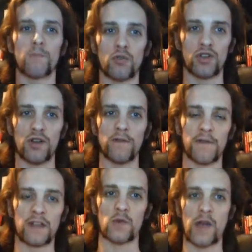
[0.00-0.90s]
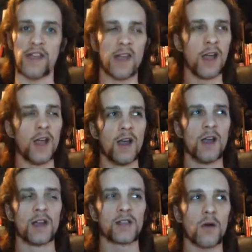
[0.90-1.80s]
pushing other things away.
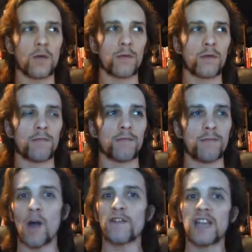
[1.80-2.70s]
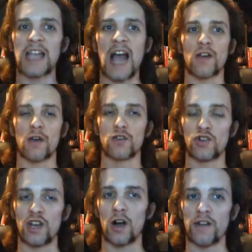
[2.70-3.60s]
So obviously I can't
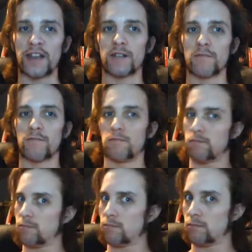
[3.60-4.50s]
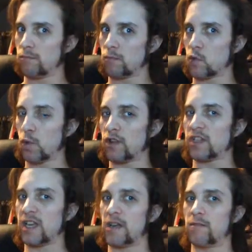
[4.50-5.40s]
judge it on its
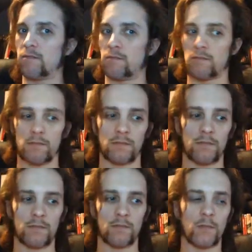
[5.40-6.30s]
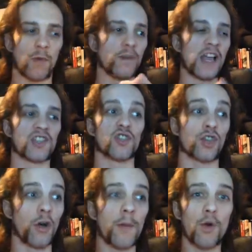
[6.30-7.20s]
quality and relation to
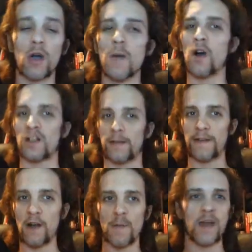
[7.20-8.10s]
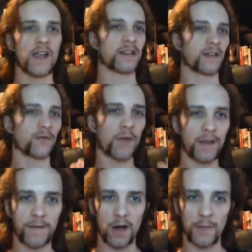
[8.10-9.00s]
the comic book, but as a film, it's a
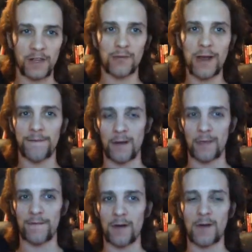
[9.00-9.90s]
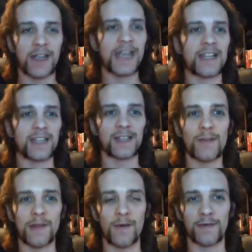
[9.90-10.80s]
great film. It's a great family film. Kids, there's
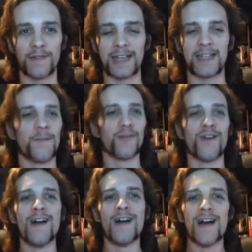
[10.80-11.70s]
so many moments for kids, but